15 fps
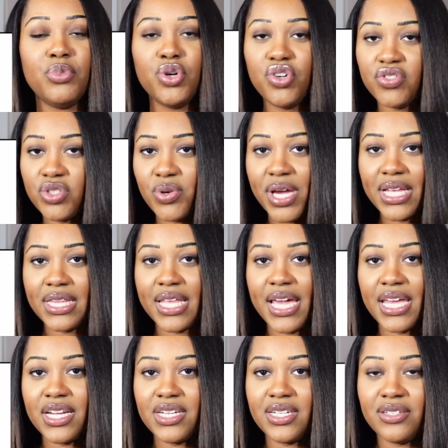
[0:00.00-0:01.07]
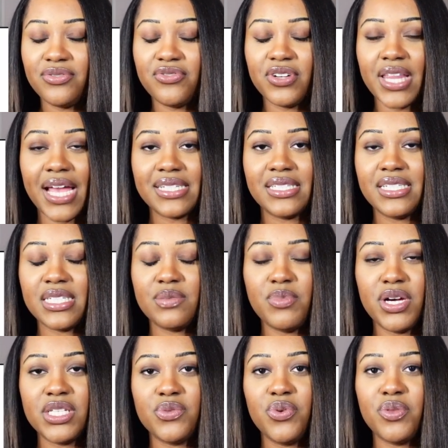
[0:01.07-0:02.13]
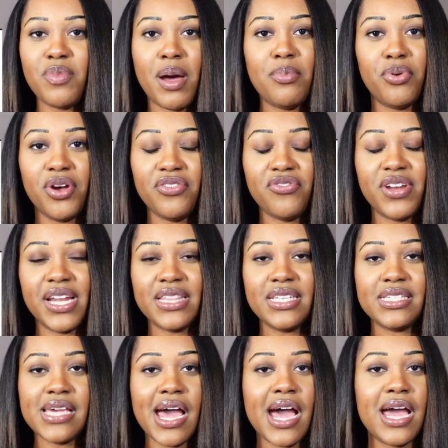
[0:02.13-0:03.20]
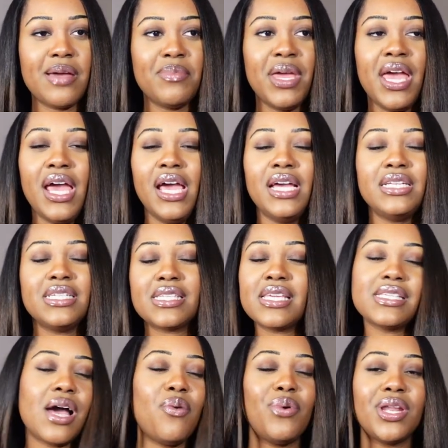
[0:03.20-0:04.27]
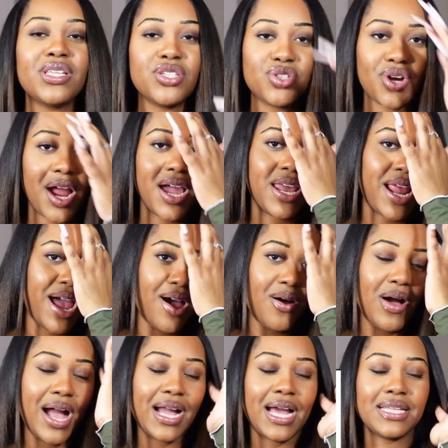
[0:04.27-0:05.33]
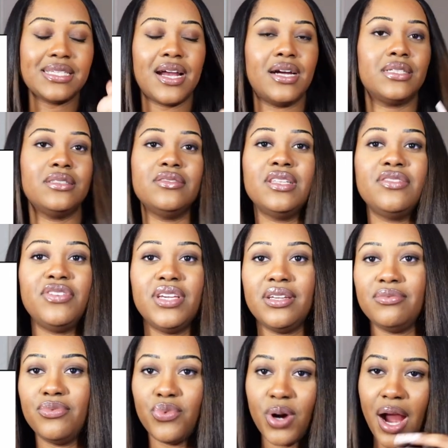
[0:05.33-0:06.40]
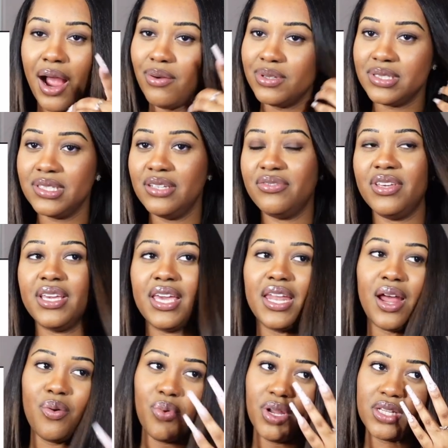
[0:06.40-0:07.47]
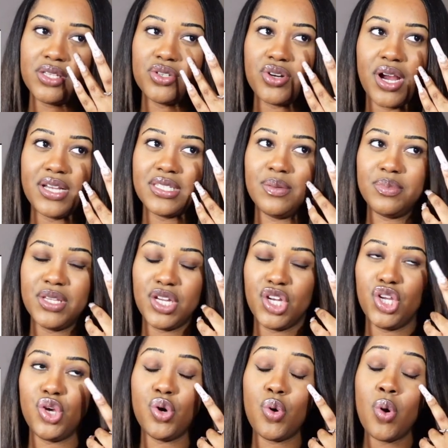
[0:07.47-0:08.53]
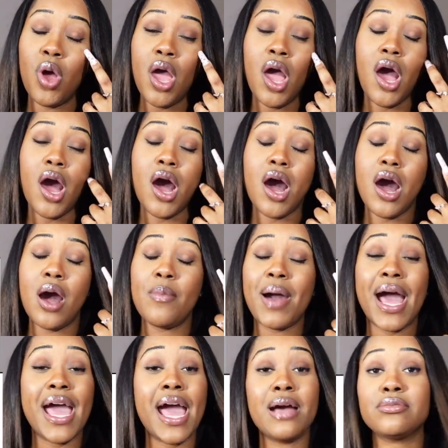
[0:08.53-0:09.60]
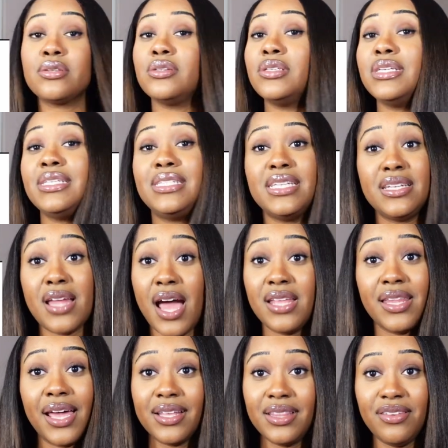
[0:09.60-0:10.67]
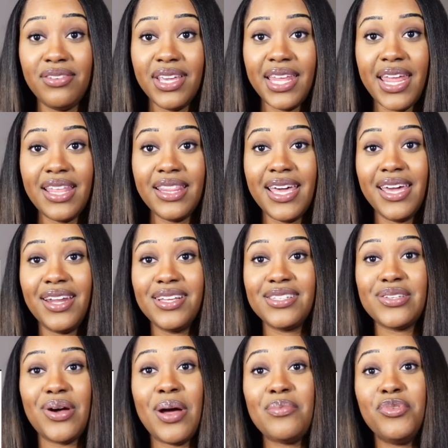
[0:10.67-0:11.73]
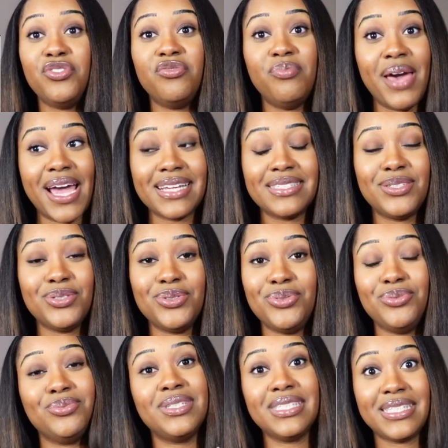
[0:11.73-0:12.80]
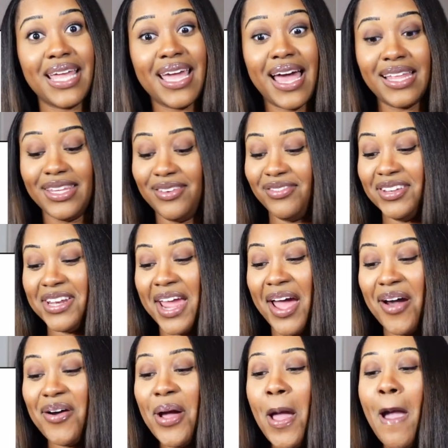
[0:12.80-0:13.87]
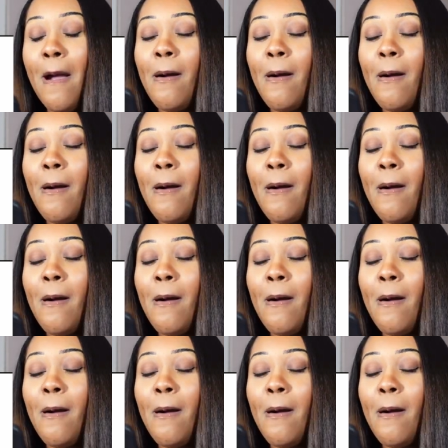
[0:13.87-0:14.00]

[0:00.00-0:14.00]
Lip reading: moved to Atlanta for like 6 months with my boyfriend at the time, just because I wanted to try it out. I got tired of living where I was living and I wanted to try something new. I absolutely did not like living in Atlanta, so I moved back to the state I live in now.